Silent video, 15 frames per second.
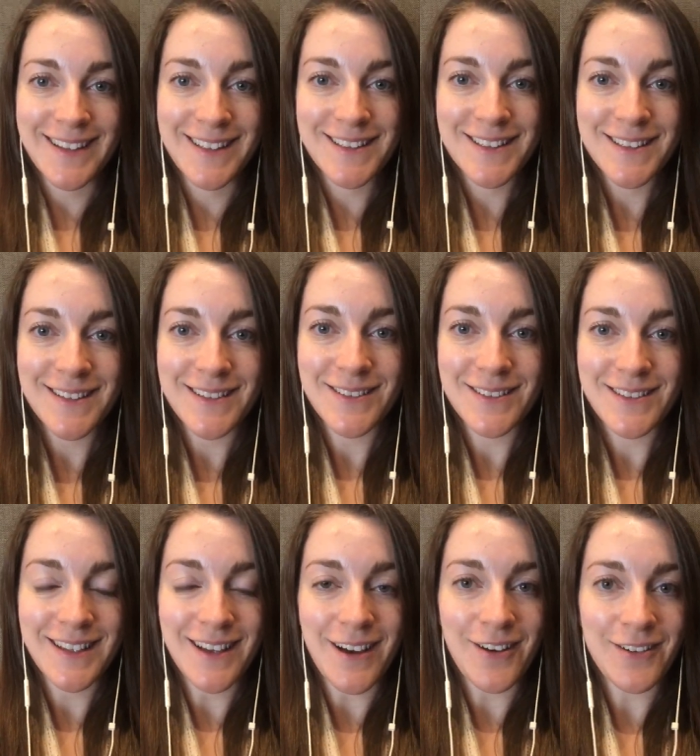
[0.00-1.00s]
it's
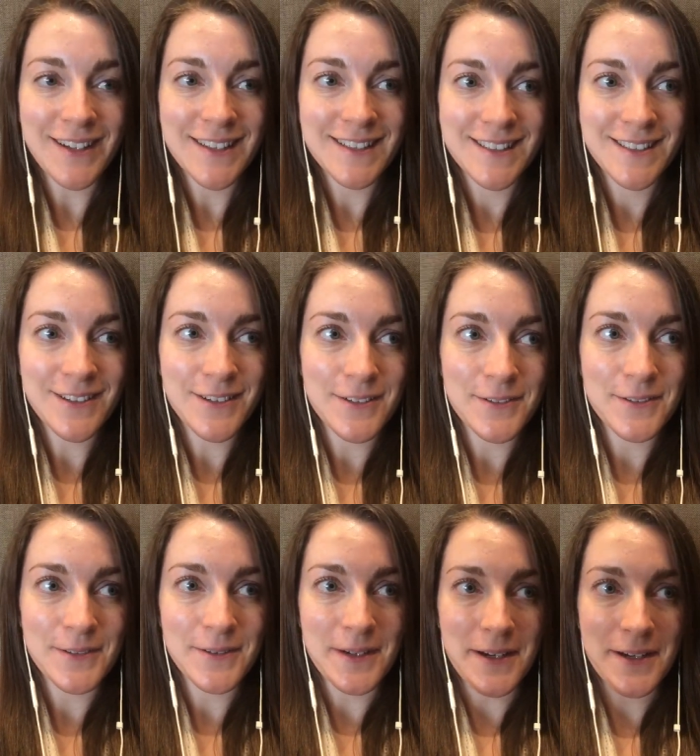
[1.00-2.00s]
always
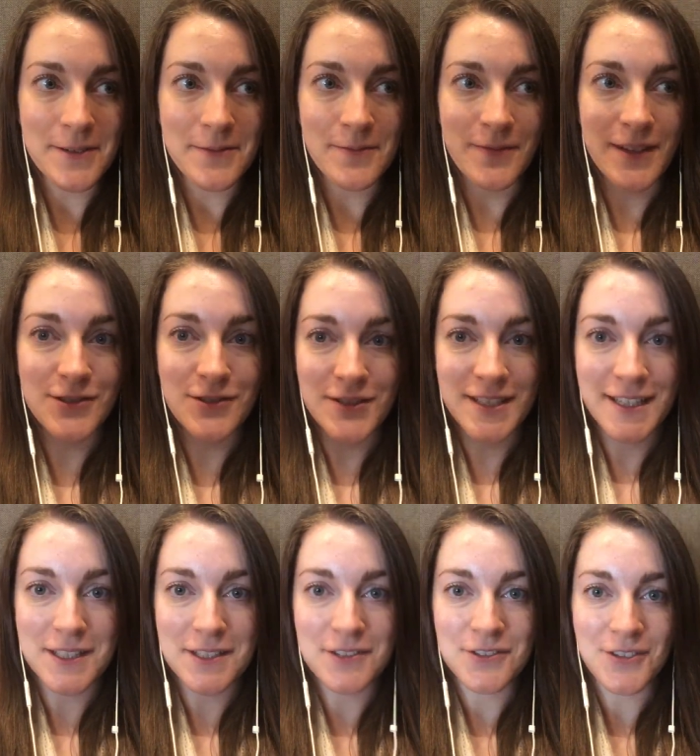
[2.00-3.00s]
so um, interesting
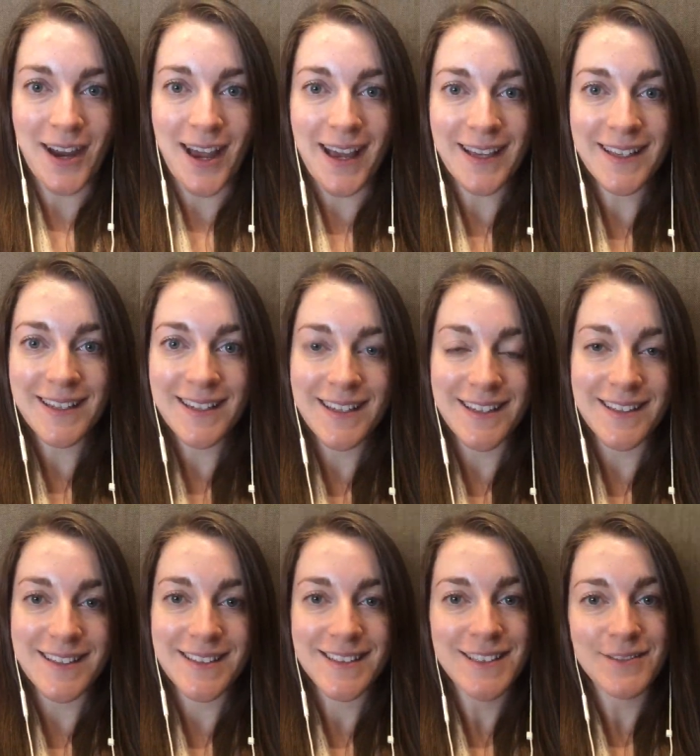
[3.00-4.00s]
to track
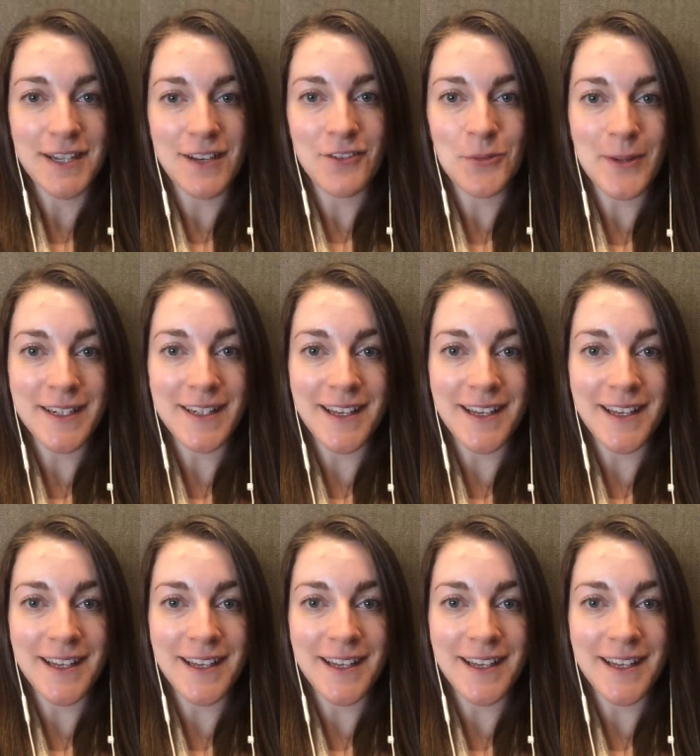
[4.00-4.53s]
and see what everybody